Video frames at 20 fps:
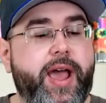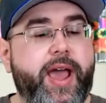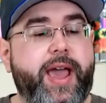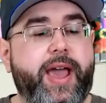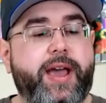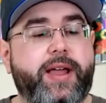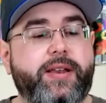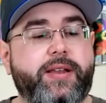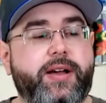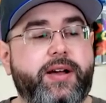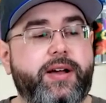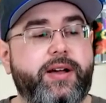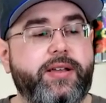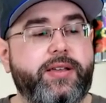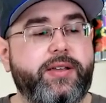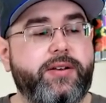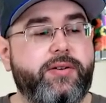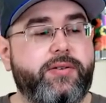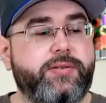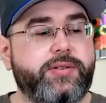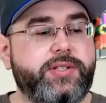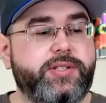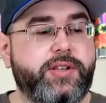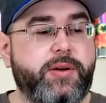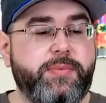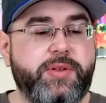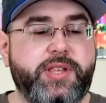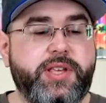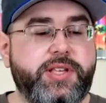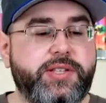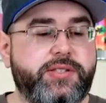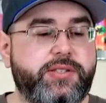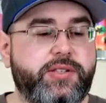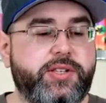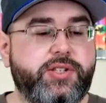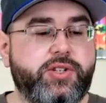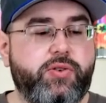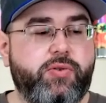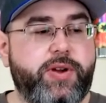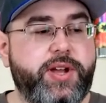And, you know, some of
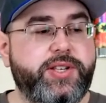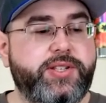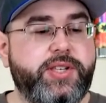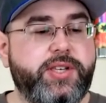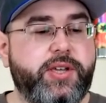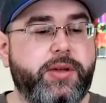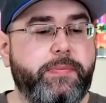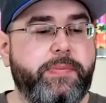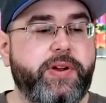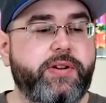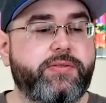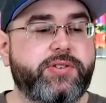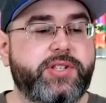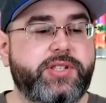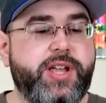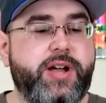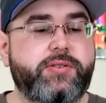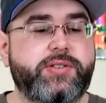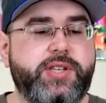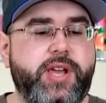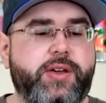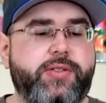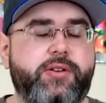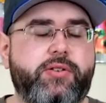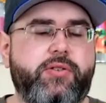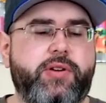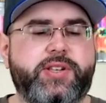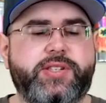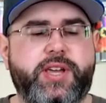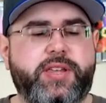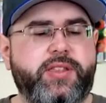these crazy Imperial Stouts, yeah, they're crazy.